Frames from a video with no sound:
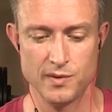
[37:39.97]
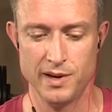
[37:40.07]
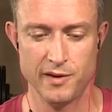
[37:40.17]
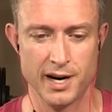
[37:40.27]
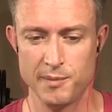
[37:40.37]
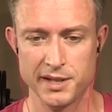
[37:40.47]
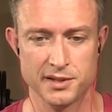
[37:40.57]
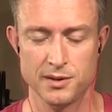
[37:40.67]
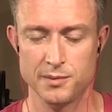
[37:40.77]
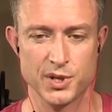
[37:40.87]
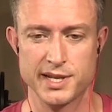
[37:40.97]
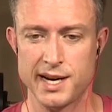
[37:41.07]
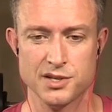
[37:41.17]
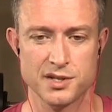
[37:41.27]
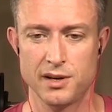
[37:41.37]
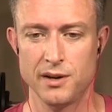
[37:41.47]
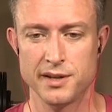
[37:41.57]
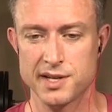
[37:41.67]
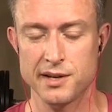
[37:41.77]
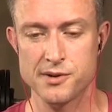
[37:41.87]
environmental protection and all
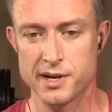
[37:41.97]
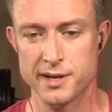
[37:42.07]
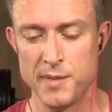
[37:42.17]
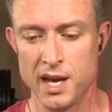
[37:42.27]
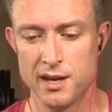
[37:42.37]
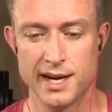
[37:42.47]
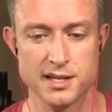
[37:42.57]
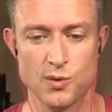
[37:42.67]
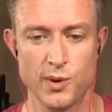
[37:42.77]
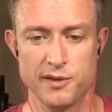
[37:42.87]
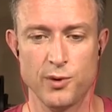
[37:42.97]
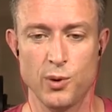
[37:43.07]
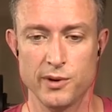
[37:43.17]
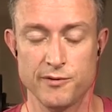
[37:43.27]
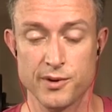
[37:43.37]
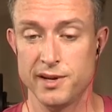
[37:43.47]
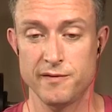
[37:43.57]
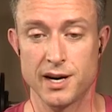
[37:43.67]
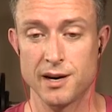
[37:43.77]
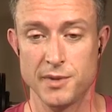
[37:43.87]
this other thing. That's the way forward for the
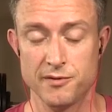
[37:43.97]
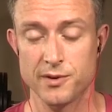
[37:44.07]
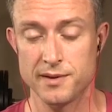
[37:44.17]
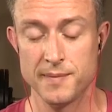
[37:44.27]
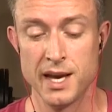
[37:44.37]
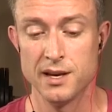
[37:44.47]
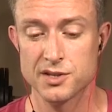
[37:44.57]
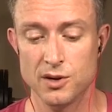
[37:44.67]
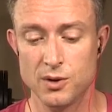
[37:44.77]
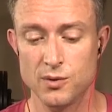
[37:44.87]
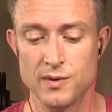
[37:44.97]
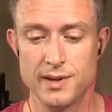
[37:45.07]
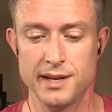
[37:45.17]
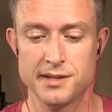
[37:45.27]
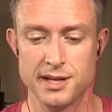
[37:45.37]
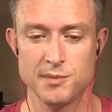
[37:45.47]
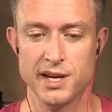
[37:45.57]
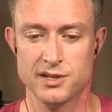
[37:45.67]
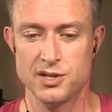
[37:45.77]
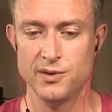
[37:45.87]
environment. So it seemed
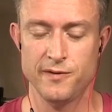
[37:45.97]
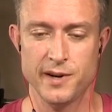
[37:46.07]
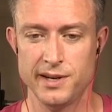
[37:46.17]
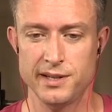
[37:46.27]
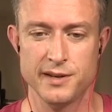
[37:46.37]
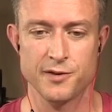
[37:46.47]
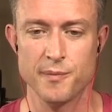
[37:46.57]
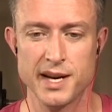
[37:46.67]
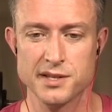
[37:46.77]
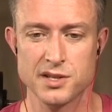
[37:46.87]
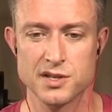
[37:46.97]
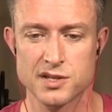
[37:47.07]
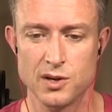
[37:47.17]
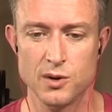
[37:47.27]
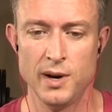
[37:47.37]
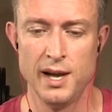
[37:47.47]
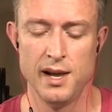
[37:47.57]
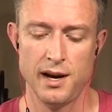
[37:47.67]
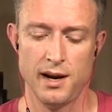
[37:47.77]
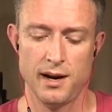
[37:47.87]
like two very different messages. So
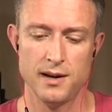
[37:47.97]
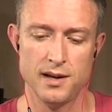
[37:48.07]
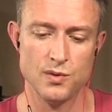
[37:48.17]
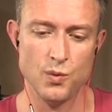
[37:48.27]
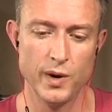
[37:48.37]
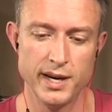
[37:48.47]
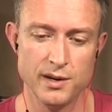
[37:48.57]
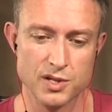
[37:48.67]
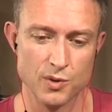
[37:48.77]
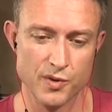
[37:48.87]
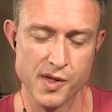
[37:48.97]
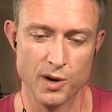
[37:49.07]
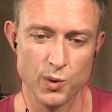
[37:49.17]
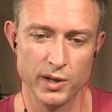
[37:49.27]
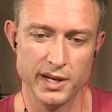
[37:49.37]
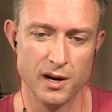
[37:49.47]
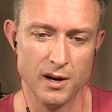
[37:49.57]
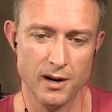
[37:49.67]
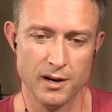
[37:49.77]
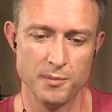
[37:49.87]
we need to think really
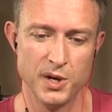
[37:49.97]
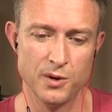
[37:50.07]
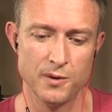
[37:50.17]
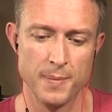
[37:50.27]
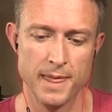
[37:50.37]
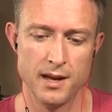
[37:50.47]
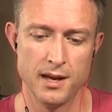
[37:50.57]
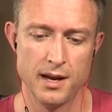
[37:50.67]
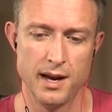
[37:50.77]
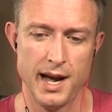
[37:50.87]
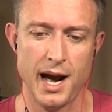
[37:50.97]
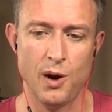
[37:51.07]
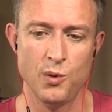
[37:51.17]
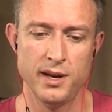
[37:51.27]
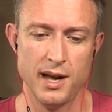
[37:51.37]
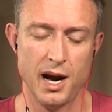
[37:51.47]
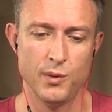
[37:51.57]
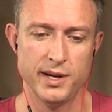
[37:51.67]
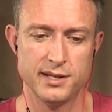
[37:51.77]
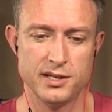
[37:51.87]
hard about how
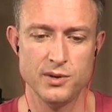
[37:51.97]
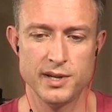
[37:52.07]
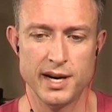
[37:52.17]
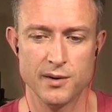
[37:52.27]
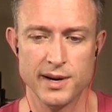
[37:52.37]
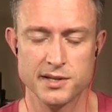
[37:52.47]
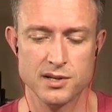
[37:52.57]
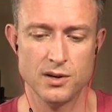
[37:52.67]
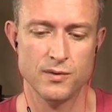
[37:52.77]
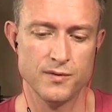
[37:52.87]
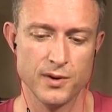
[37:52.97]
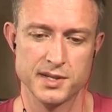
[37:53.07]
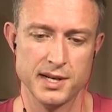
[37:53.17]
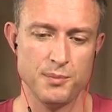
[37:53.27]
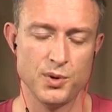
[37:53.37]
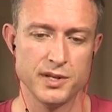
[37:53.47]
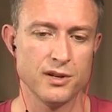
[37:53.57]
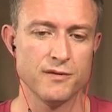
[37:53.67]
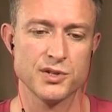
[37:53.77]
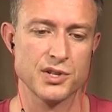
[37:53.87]
we do that, right? So for example,
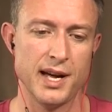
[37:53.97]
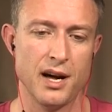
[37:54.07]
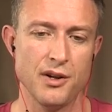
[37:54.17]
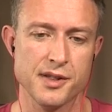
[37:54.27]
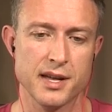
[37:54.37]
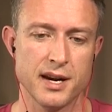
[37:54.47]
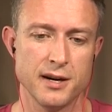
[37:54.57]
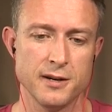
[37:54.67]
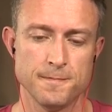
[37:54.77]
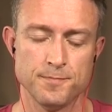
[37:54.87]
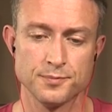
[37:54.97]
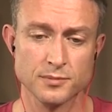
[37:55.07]
universal health care